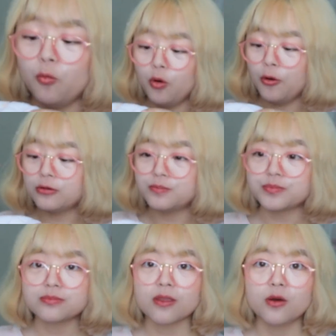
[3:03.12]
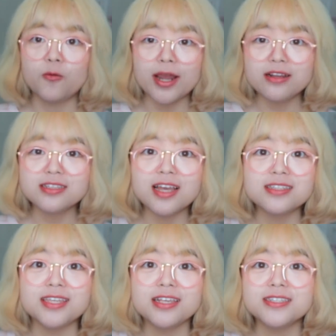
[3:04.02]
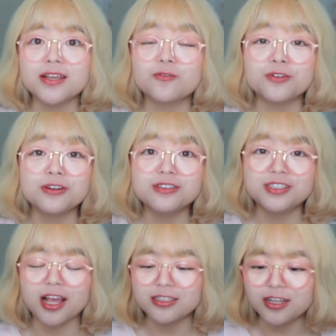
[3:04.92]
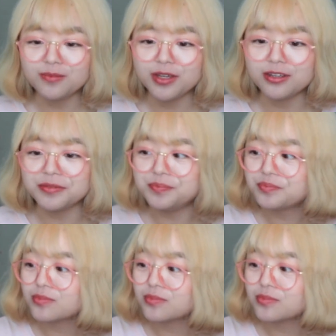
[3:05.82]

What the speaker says: Whoa. Why does that taste like real jjajangmyeon?